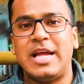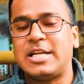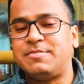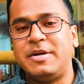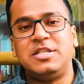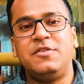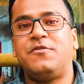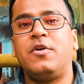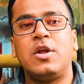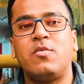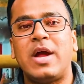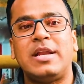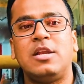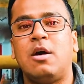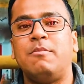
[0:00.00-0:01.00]
That's my tip for you
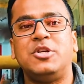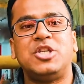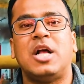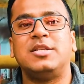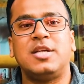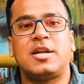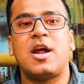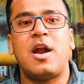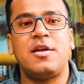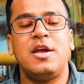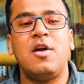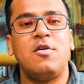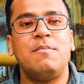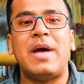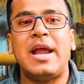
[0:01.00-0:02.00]
right now. Bishal Sarkar
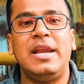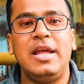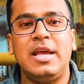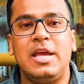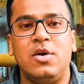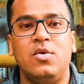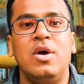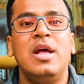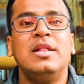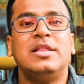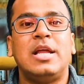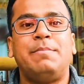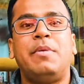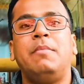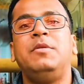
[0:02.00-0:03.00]
here, reminding you
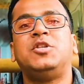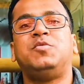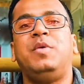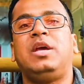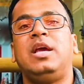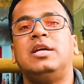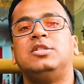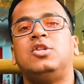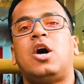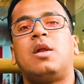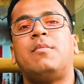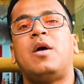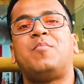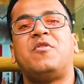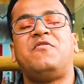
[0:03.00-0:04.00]
that public speaking is not
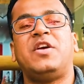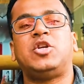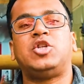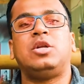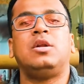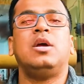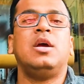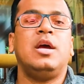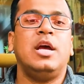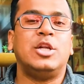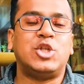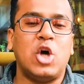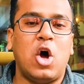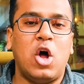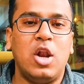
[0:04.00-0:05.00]
about perfection.
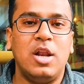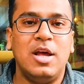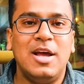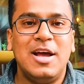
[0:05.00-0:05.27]
It's all